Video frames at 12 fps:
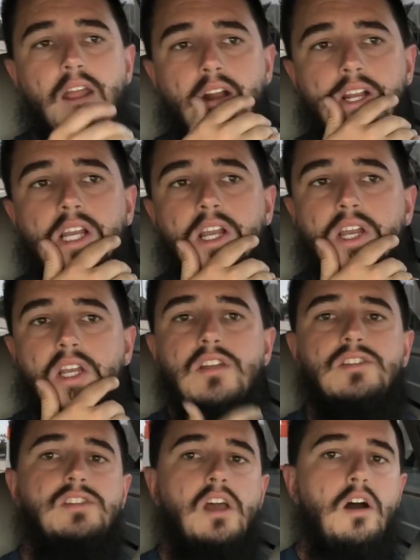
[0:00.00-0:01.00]
there.
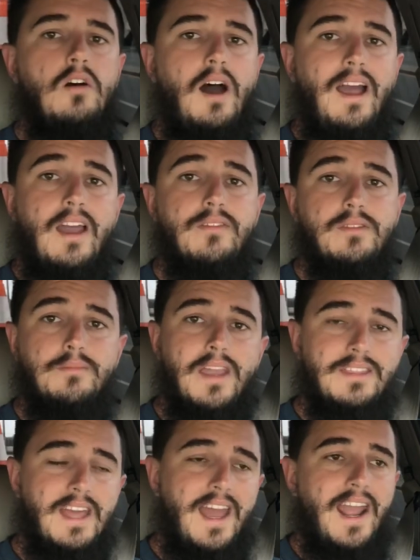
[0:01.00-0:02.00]
So I have to
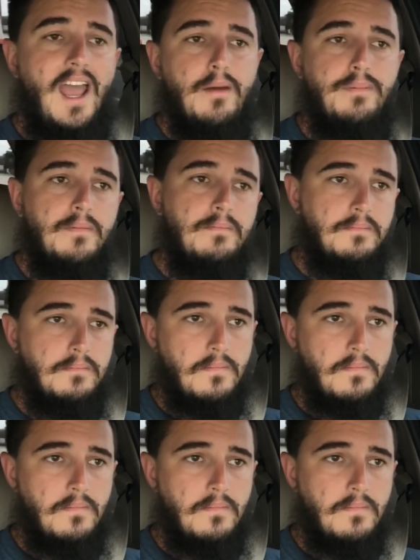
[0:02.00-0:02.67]
make that happen.